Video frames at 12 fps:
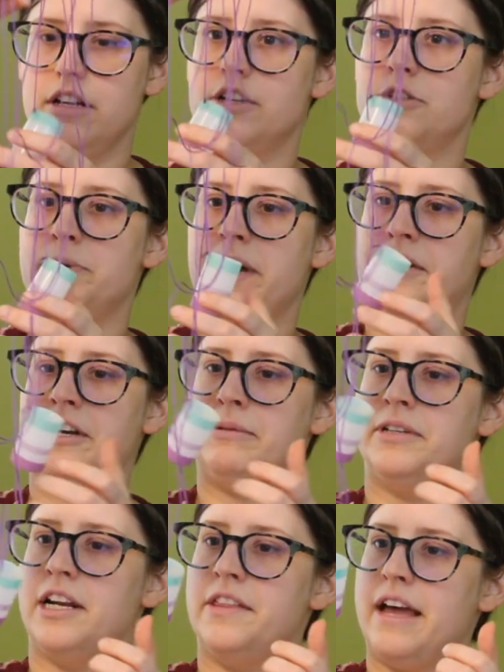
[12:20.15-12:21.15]
So we got our double
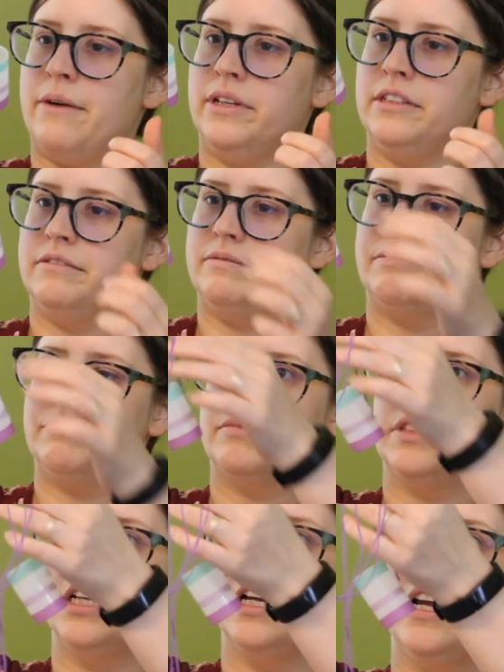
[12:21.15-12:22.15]
knot on that one.
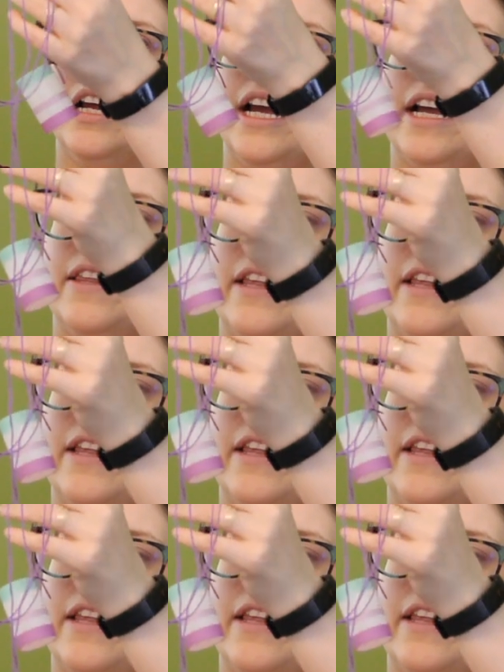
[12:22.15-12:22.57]
And